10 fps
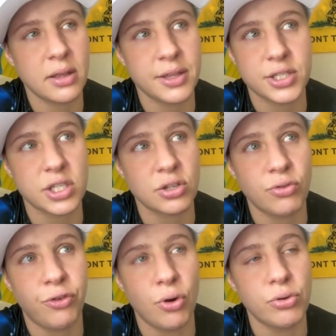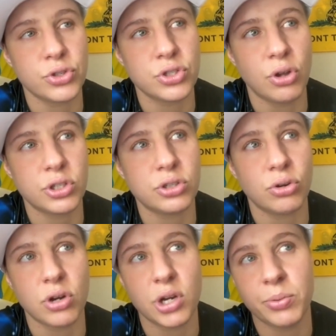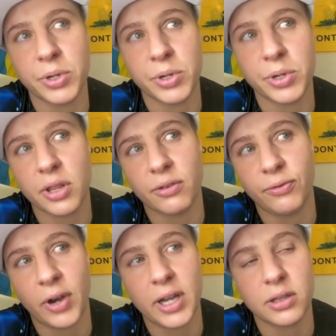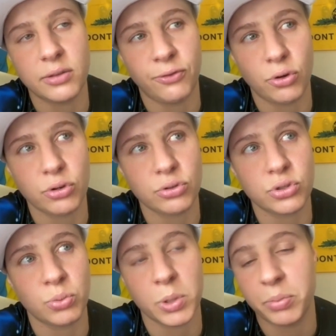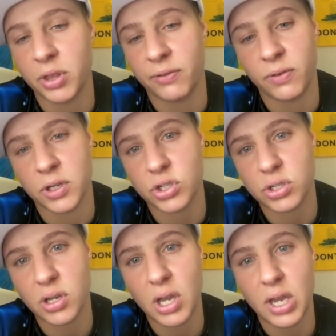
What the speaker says: this is a focus, not only win the fight, the focus will be the finish.